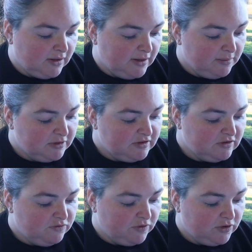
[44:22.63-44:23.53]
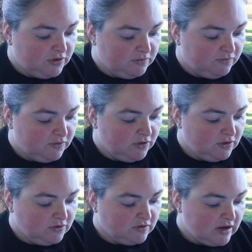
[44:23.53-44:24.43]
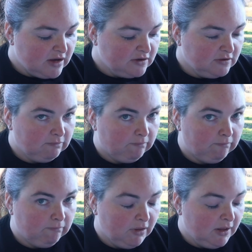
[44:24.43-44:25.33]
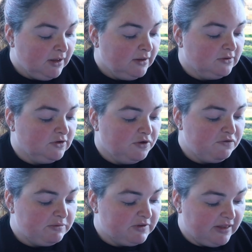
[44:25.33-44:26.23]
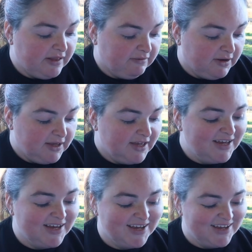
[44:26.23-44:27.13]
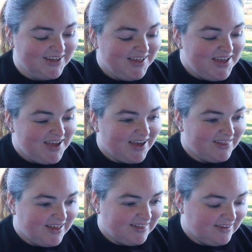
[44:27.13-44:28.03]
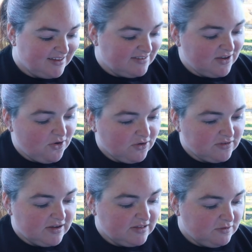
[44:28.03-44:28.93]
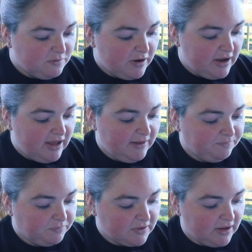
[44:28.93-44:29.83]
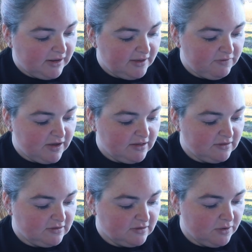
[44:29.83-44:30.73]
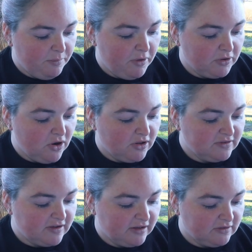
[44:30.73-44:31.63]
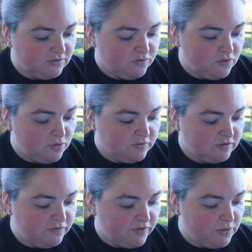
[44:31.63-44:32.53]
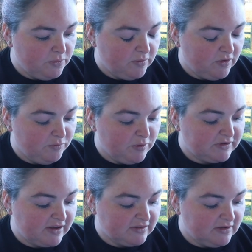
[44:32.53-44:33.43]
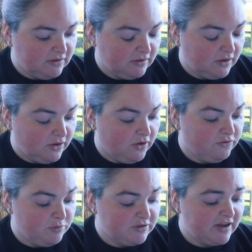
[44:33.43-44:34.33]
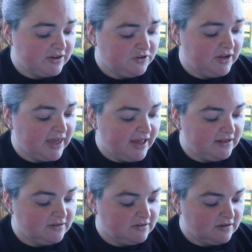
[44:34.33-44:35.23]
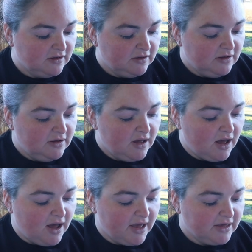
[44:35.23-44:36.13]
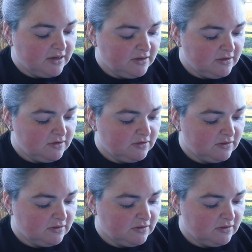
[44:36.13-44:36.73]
Limited vermicide? Don't know if I'm saying that right. And then the zinc oxide spray alleviates upon contact and forms a film of protection against icers.